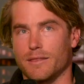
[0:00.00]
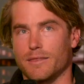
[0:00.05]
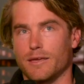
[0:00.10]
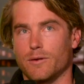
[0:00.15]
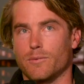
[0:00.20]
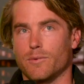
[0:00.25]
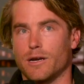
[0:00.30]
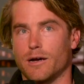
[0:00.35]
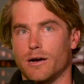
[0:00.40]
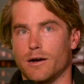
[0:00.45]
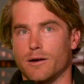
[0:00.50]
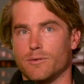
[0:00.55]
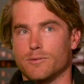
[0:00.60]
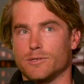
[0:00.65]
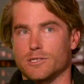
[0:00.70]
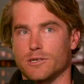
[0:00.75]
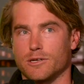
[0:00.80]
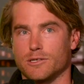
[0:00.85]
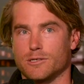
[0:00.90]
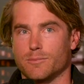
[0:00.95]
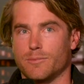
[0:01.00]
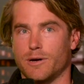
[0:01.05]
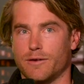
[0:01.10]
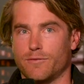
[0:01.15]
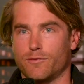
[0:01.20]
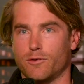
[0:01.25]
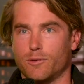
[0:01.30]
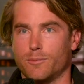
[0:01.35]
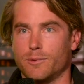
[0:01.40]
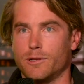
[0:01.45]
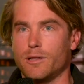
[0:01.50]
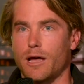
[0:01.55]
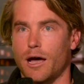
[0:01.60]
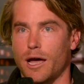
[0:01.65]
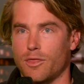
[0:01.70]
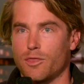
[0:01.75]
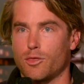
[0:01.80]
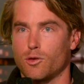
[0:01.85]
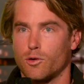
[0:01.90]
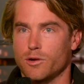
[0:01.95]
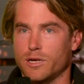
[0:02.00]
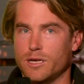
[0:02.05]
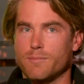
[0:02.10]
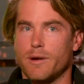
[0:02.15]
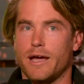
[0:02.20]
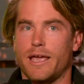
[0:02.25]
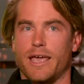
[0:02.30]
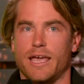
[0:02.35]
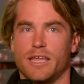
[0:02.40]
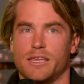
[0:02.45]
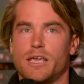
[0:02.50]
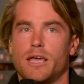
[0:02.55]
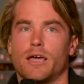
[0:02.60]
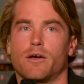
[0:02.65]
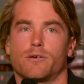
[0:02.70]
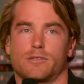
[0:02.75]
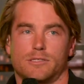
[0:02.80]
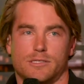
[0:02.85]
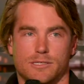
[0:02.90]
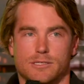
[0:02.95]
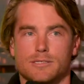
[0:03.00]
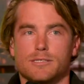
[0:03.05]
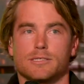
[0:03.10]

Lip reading: I think when I was going to my formal, I thought in my head, yeah, this